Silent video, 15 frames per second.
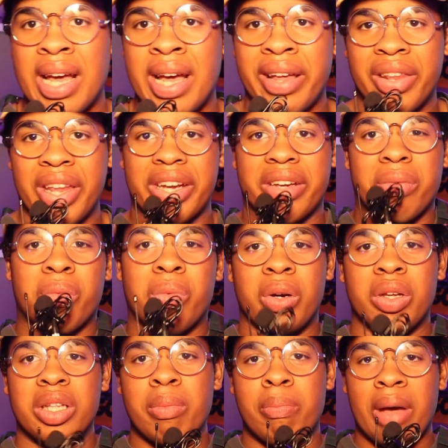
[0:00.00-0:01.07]
had like a
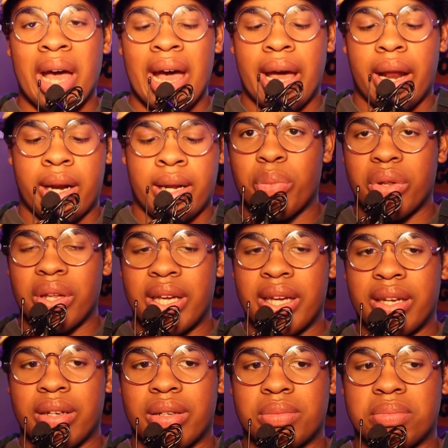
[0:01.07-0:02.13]
really bad,
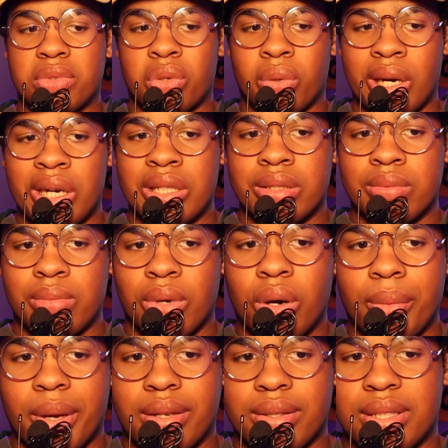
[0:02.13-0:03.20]
crippling cringe
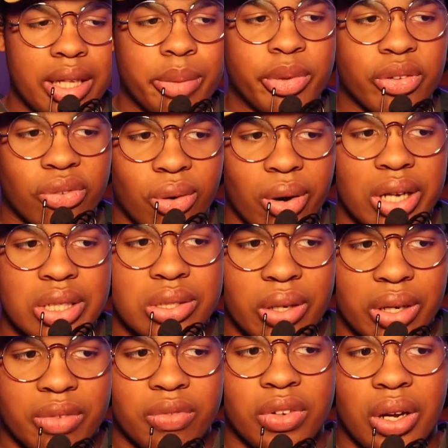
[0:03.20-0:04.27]
moment. Anything before I
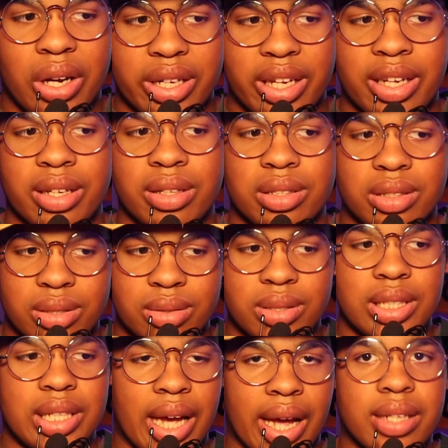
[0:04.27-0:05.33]
started vlogging,
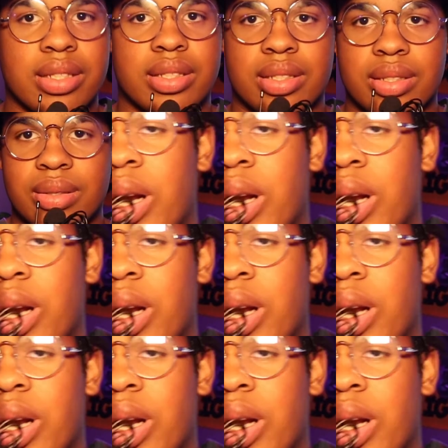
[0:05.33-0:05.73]
Yes.